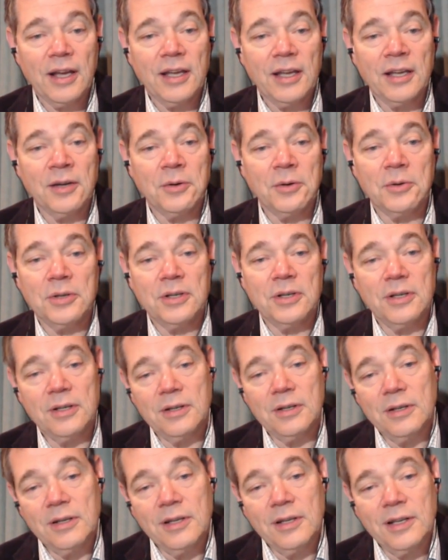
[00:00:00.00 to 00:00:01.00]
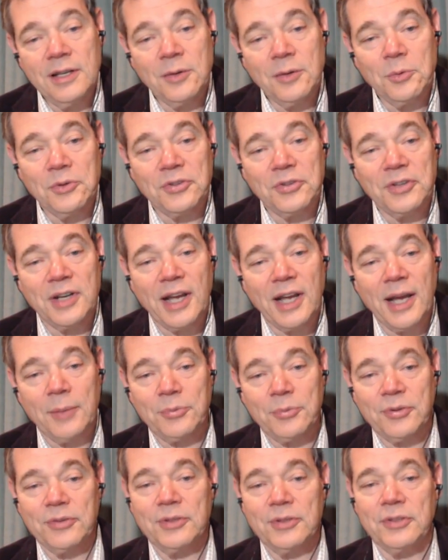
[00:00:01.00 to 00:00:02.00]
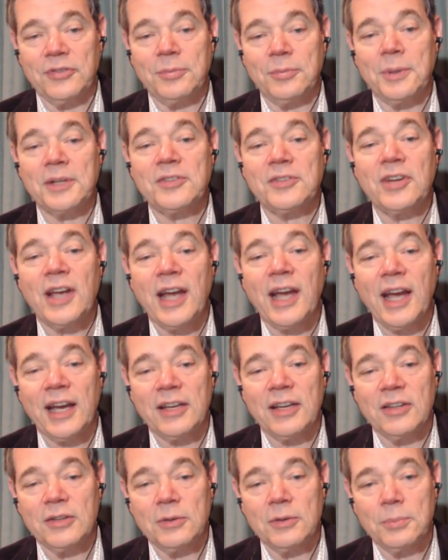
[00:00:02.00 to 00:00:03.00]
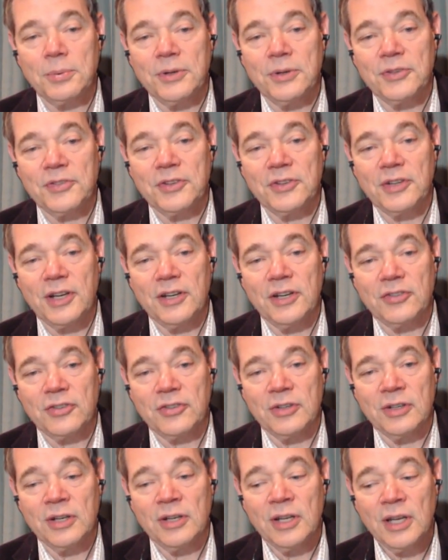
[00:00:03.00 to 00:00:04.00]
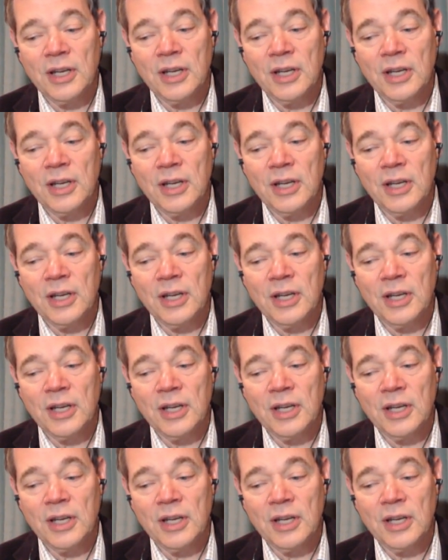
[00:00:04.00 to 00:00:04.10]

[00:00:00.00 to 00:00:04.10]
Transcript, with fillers: it was an absolutely spectacular presentation.